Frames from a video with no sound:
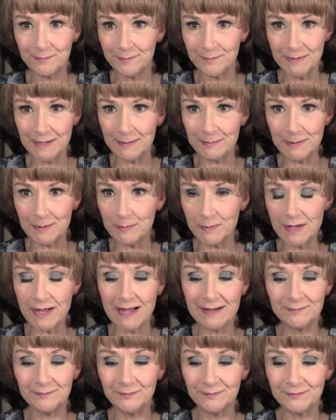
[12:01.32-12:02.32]
blah, blah,
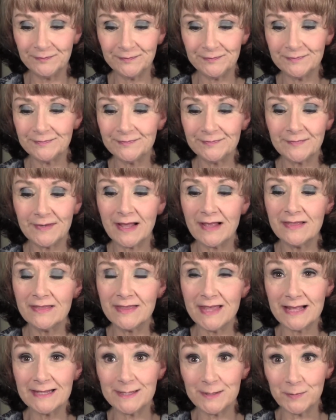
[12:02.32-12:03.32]
blah.
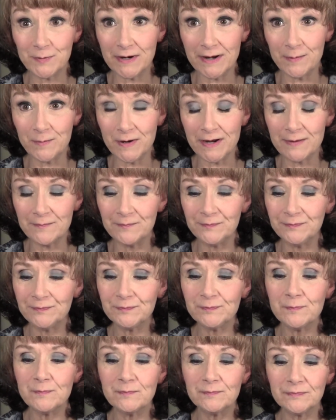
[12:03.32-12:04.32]
That's what I wear.
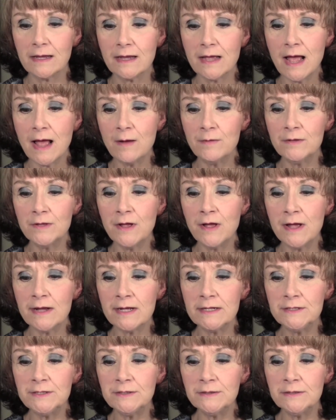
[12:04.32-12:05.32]
How long
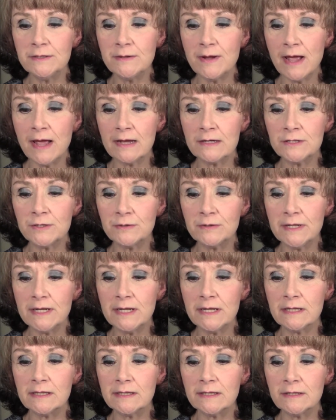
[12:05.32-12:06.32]
until you actually
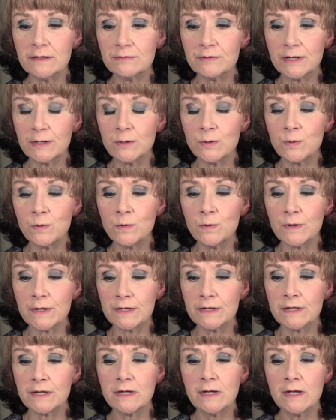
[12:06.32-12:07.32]
click
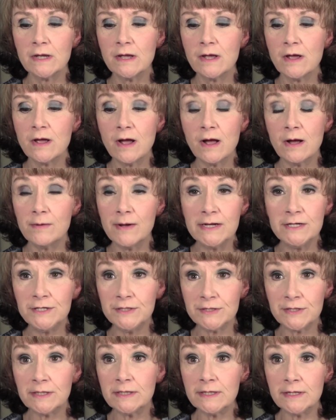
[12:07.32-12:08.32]
record? Oh, I
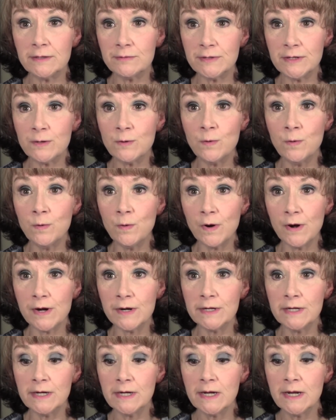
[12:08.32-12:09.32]
just click
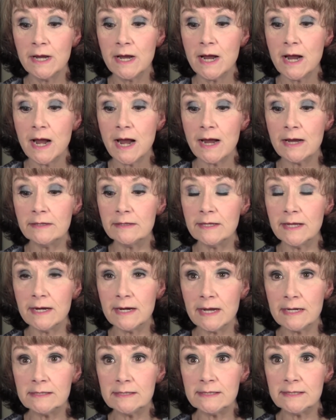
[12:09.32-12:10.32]
record, and then
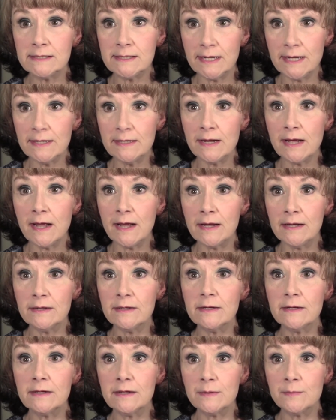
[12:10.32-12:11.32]
I
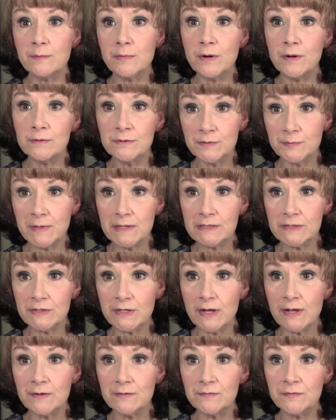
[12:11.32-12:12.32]
compose
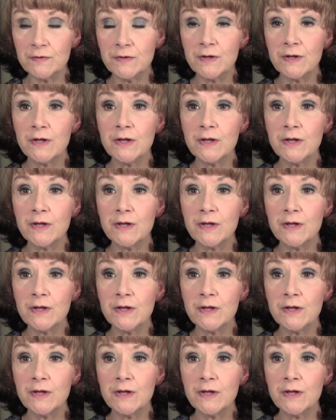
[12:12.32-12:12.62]
myself,